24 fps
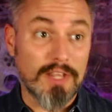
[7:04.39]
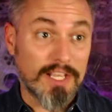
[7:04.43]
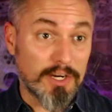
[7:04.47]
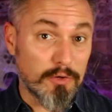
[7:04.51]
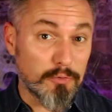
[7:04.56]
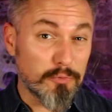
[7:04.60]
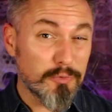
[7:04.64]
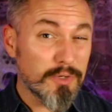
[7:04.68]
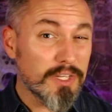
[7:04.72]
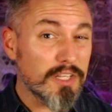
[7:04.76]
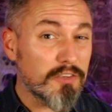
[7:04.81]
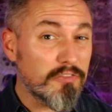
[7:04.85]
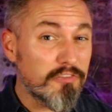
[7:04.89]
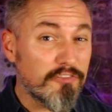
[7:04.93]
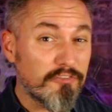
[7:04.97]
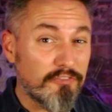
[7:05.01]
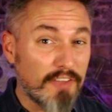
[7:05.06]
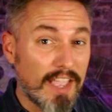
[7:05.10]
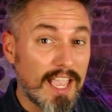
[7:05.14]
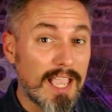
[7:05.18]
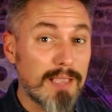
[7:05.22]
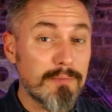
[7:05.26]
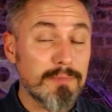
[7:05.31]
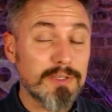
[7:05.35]
like a really
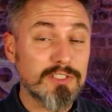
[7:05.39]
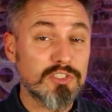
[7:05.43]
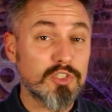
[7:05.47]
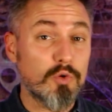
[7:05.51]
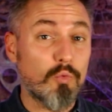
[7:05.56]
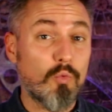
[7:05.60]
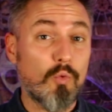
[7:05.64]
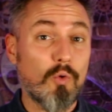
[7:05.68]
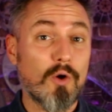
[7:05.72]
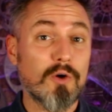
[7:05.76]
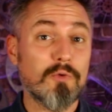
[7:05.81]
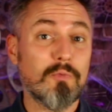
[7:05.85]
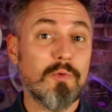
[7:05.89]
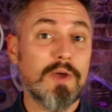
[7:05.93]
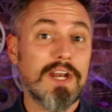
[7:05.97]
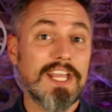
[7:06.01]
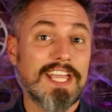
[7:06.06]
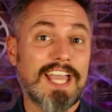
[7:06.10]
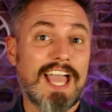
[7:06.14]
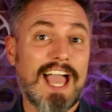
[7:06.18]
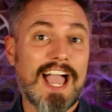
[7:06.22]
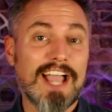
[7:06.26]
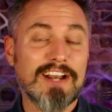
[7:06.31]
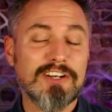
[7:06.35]
famous
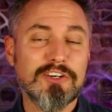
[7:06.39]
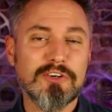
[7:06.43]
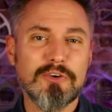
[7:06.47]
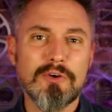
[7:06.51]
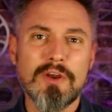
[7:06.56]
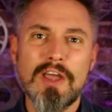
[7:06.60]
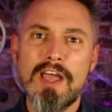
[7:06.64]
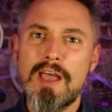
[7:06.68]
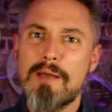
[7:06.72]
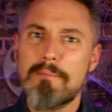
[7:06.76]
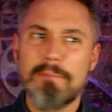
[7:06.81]
award-winning actor